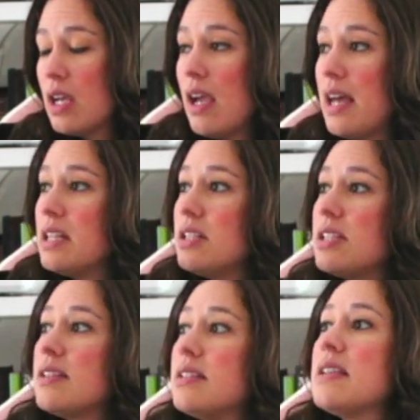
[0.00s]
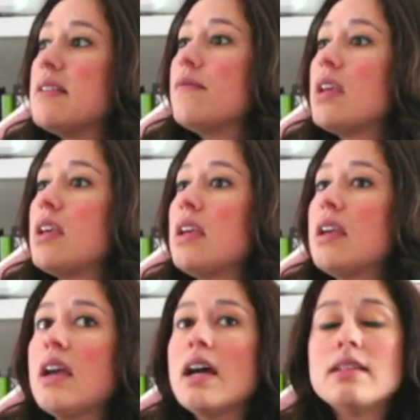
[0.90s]
and then to the TV
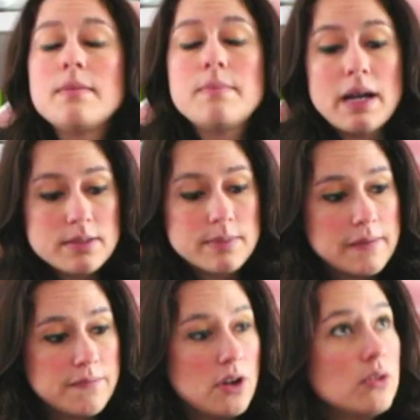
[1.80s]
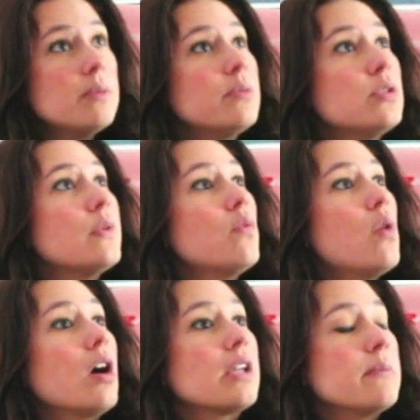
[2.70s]
and then back to my phone in between
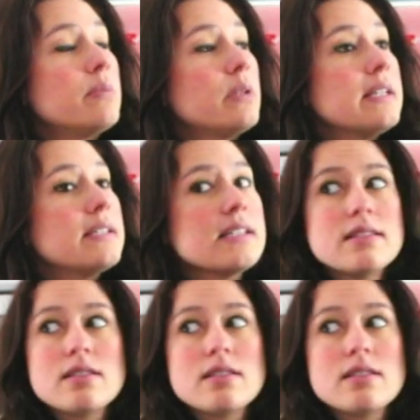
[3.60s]
walking places,